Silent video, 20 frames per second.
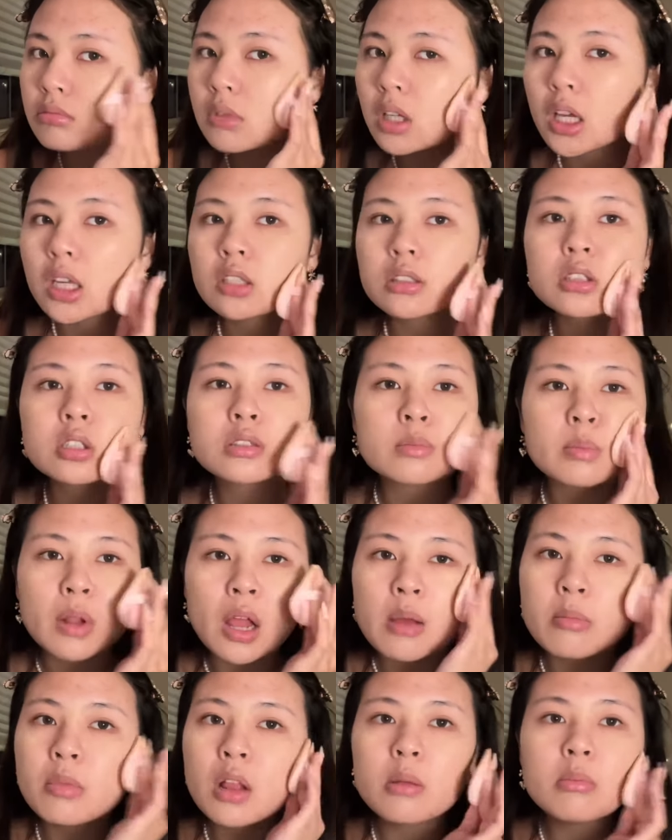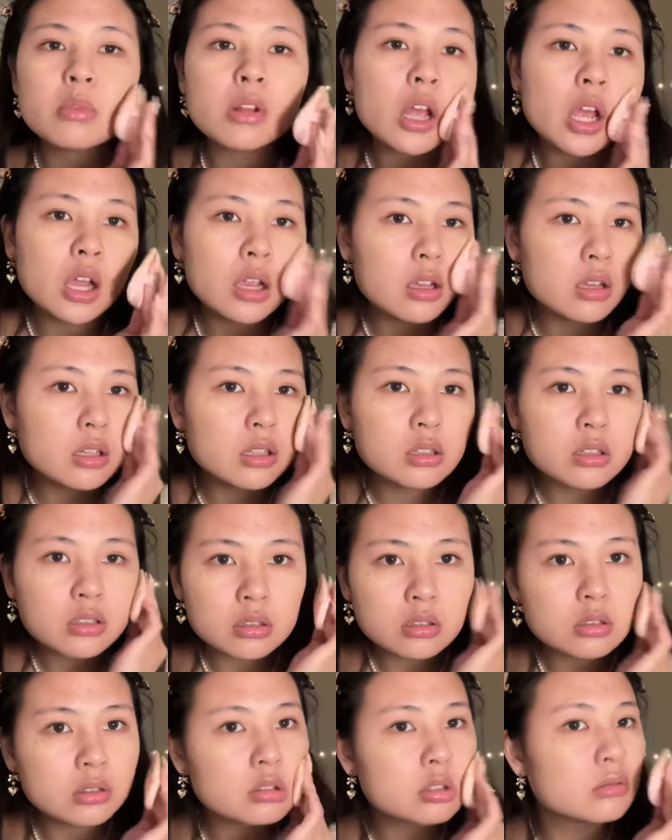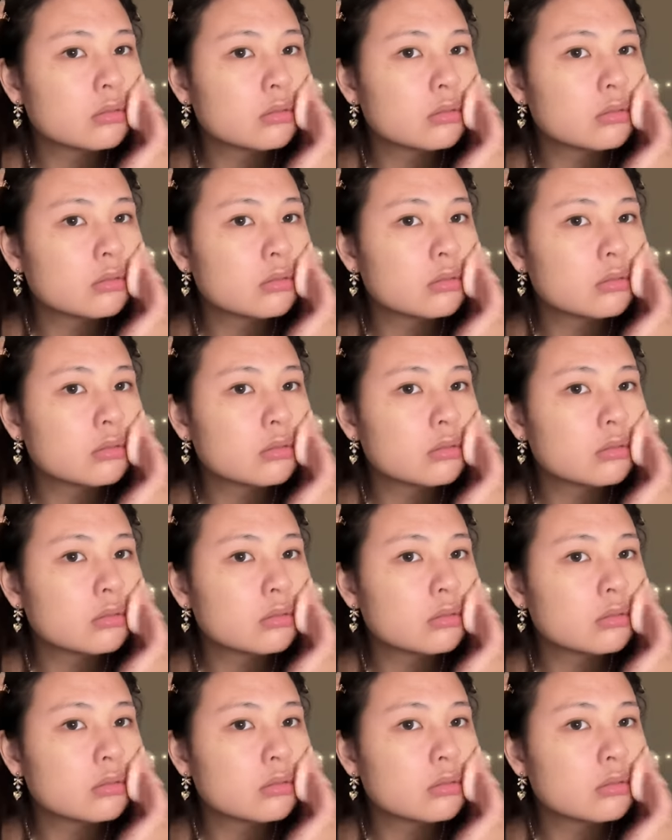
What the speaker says: And just blend, blend, blend.